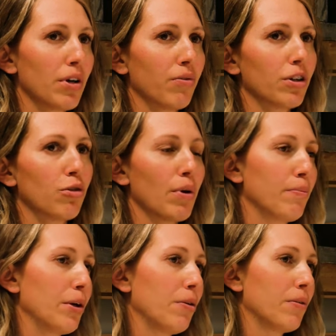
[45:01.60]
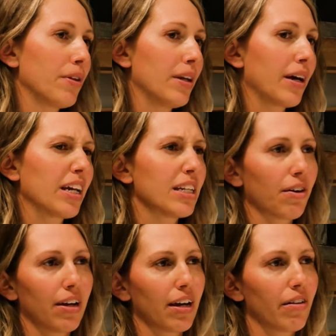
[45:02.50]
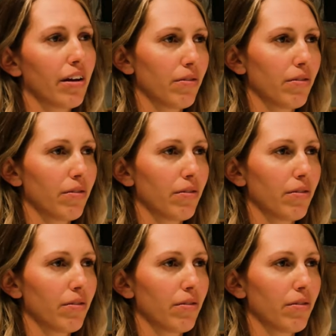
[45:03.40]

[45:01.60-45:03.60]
over to my booth, and I could tell he had a lot of